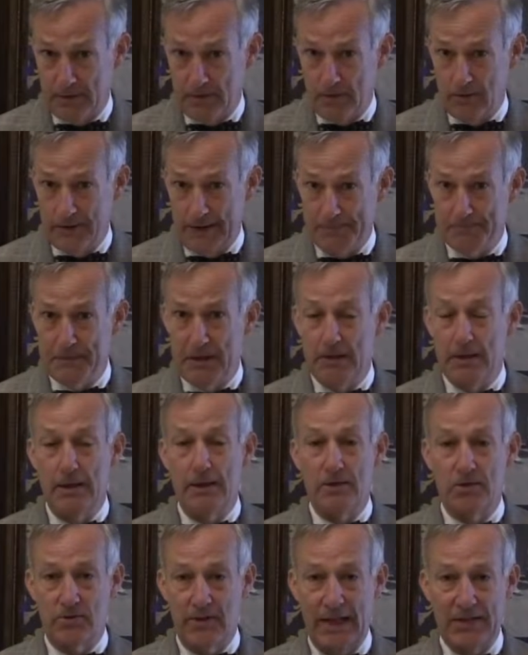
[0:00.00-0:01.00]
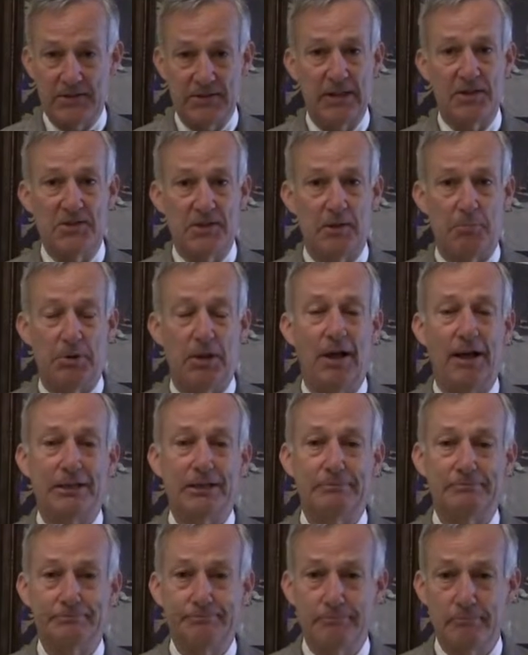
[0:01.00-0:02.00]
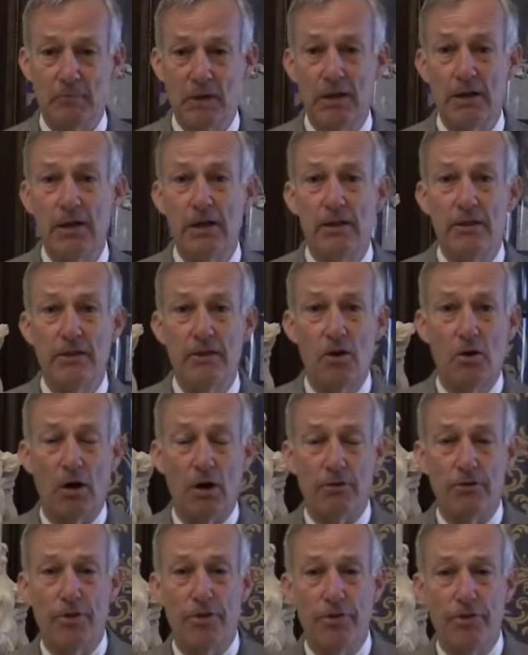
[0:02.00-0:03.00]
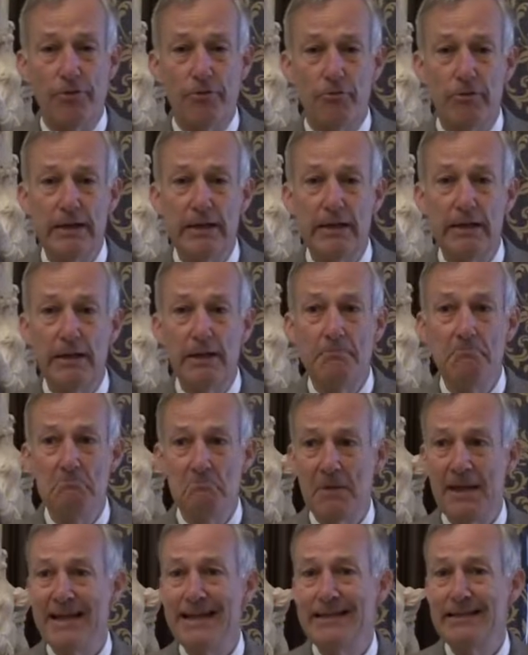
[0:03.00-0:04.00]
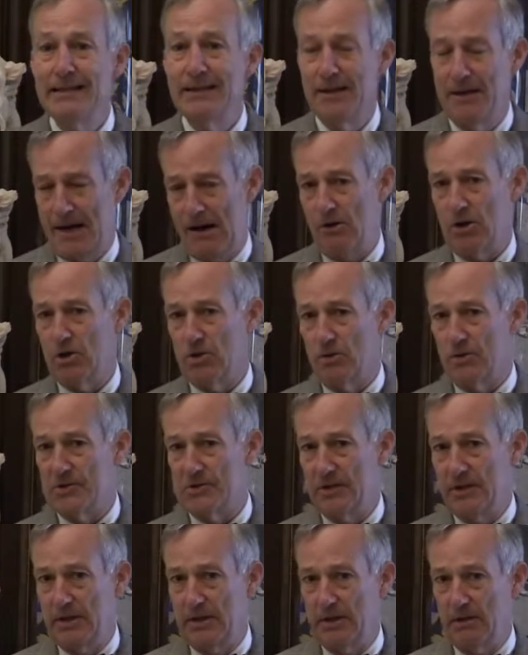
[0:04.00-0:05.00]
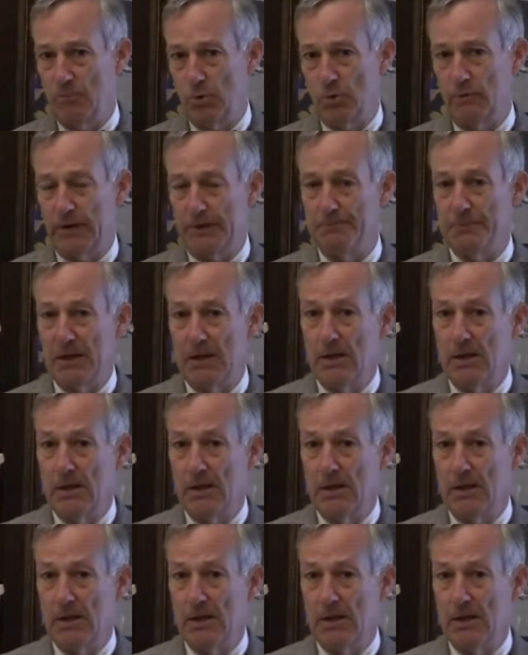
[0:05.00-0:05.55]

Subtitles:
Okay? So that sets the plot. There are 3 main characters in the movie.